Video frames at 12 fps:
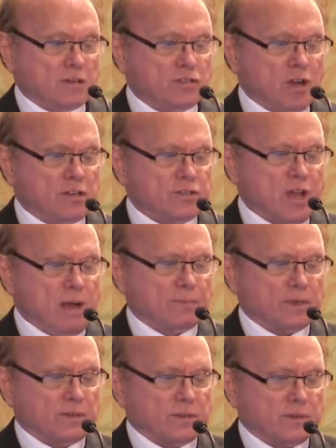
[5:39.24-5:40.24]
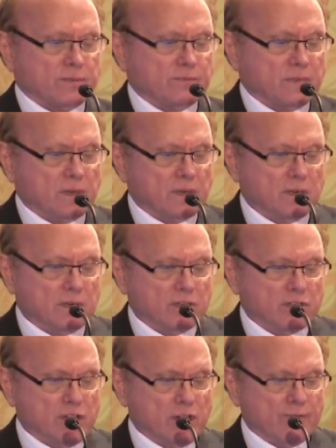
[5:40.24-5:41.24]
Johns Hopkins,
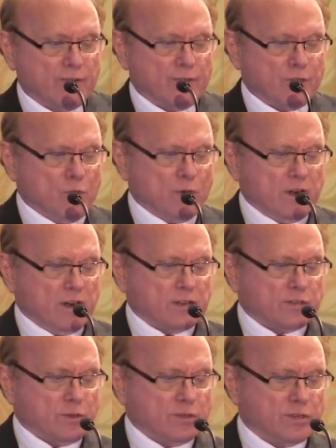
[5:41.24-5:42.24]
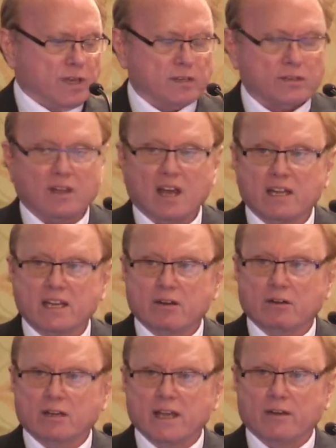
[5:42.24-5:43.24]
Jennifer Thorne and Associates, a
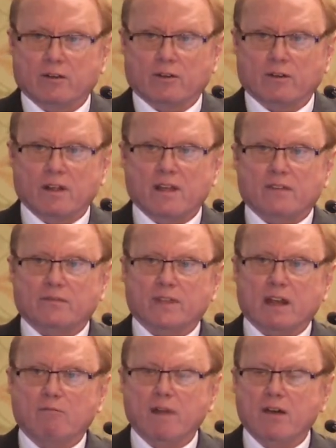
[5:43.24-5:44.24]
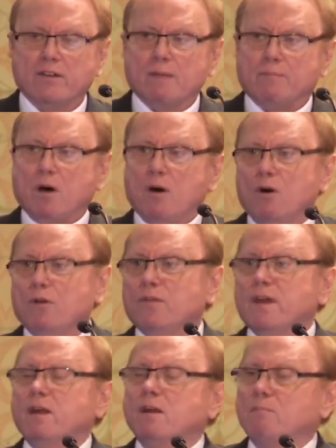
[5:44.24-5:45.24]
year later, they round up all
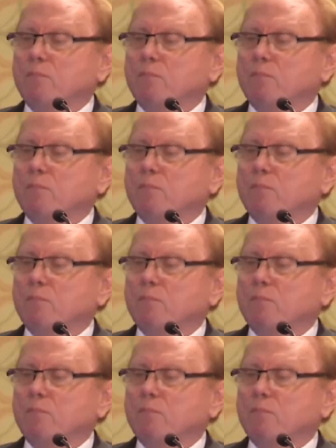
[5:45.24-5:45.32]
their